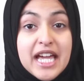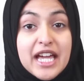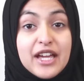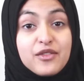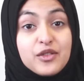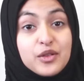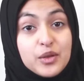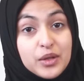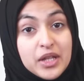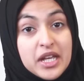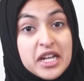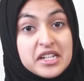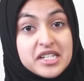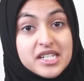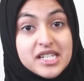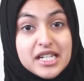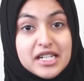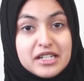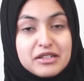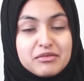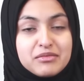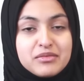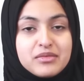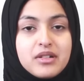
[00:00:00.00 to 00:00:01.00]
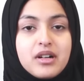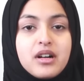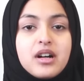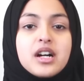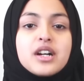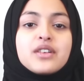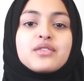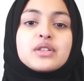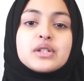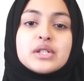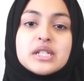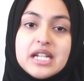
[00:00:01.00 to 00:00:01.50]
If you liked it, or
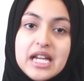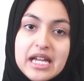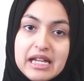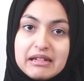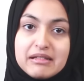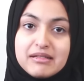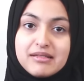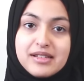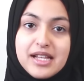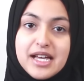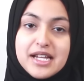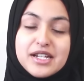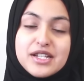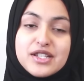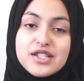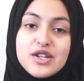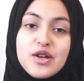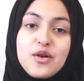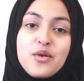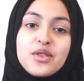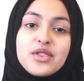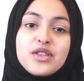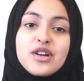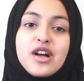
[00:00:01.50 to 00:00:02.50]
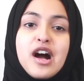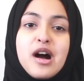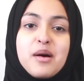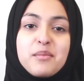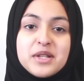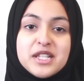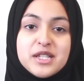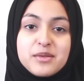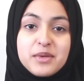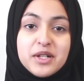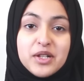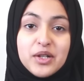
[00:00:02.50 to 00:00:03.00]
if you didn't, let us know in the
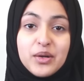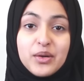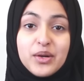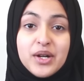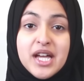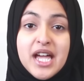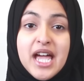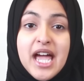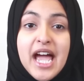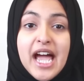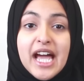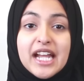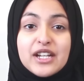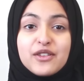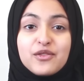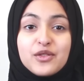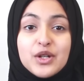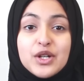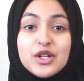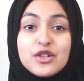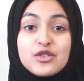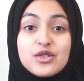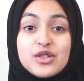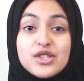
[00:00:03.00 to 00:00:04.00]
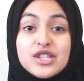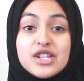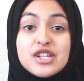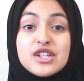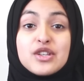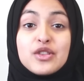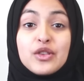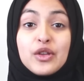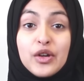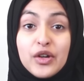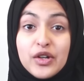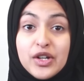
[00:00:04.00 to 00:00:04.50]
comments below. And if you're interested
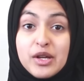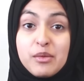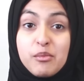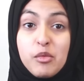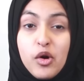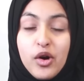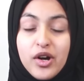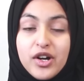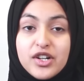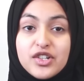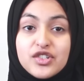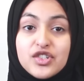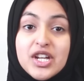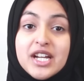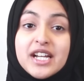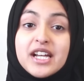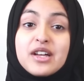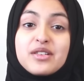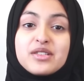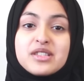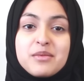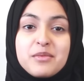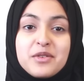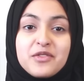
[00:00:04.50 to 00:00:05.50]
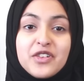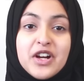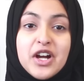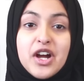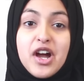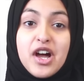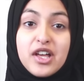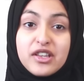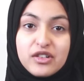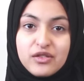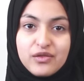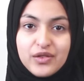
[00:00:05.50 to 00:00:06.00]
in learning more, check out some of our
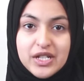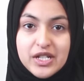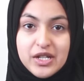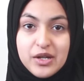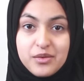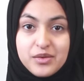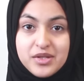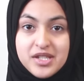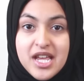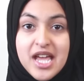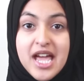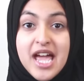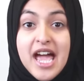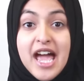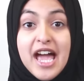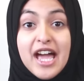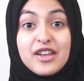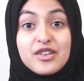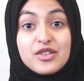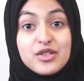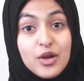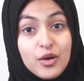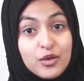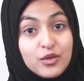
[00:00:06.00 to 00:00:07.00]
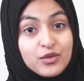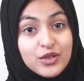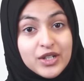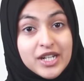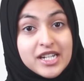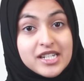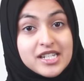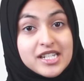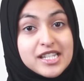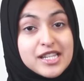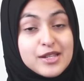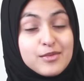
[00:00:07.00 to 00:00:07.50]
other videos. And don't
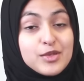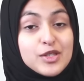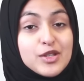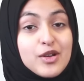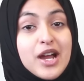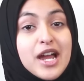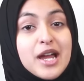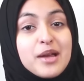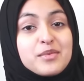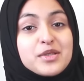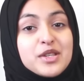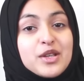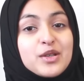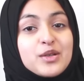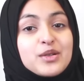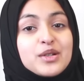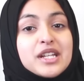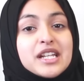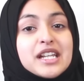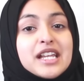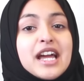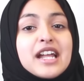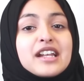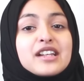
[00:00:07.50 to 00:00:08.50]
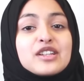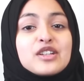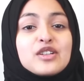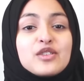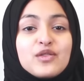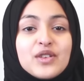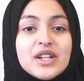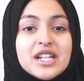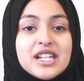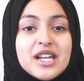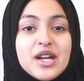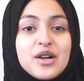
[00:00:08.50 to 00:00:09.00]
forget to subscribe so you can get new
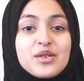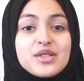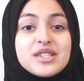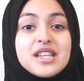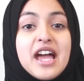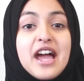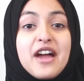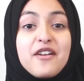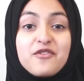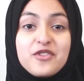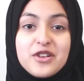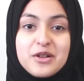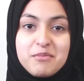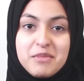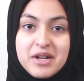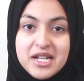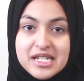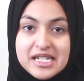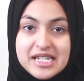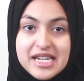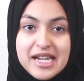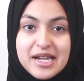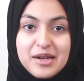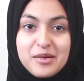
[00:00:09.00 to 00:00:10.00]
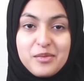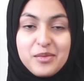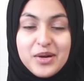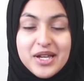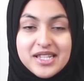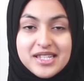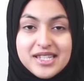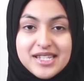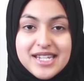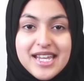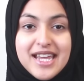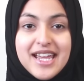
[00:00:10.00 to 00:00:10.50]
videos every Monday,
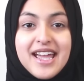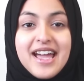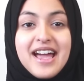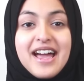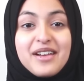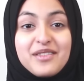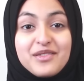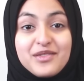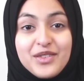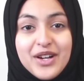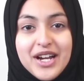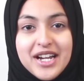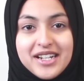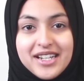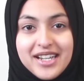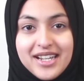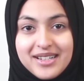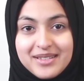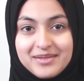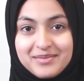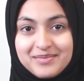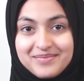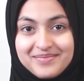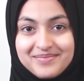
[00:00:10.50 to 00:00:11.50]
Wednesday, and Friday.